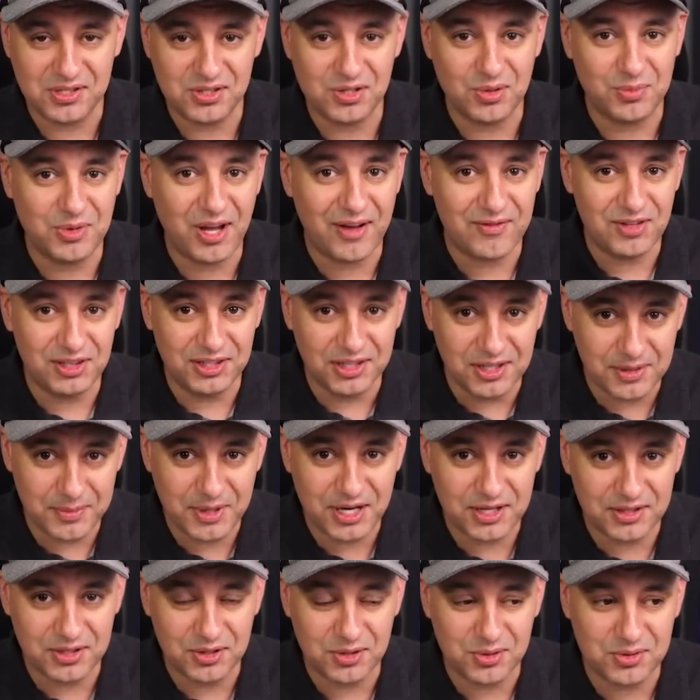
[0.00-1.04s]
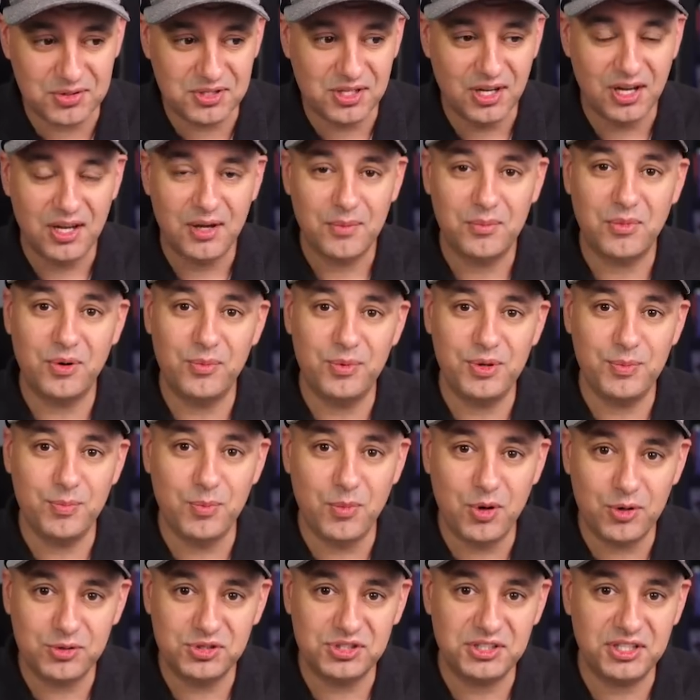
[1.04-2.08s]
So we have a little bit of news, but we
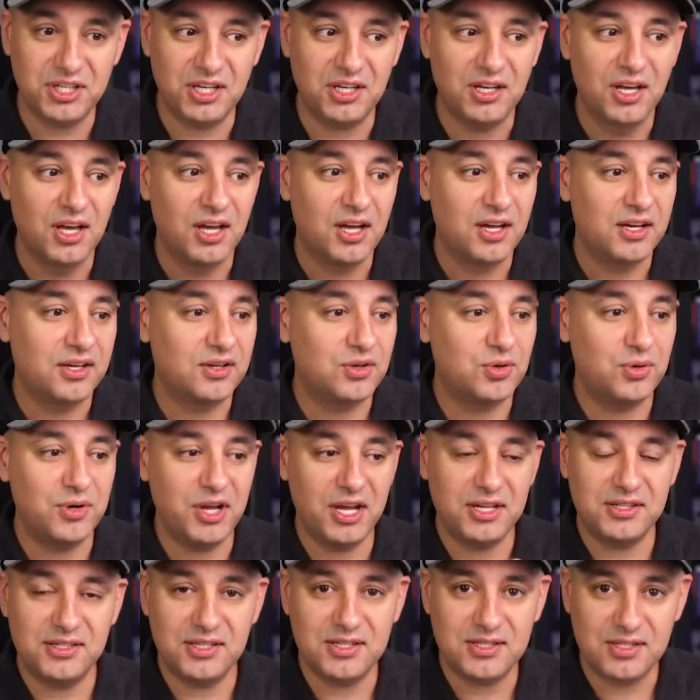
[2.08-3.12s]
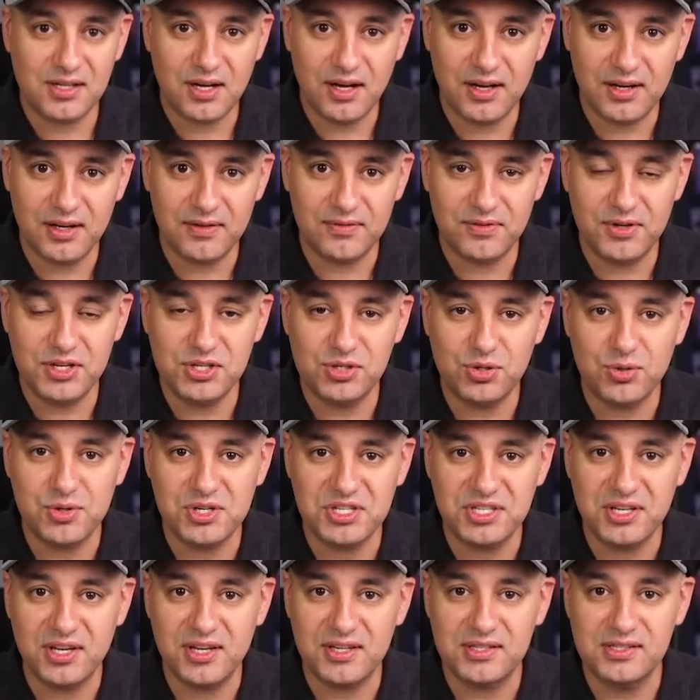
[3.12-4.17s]
mostly create these kind of
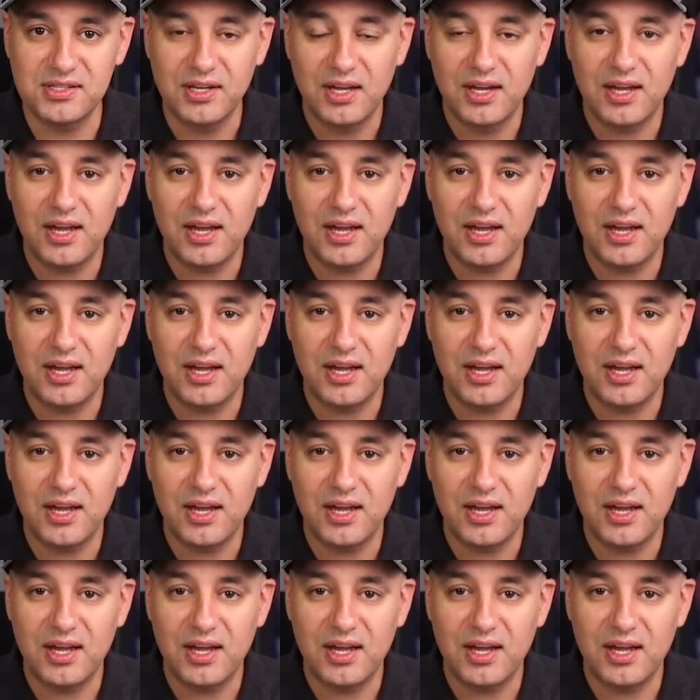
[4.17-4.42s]
resources,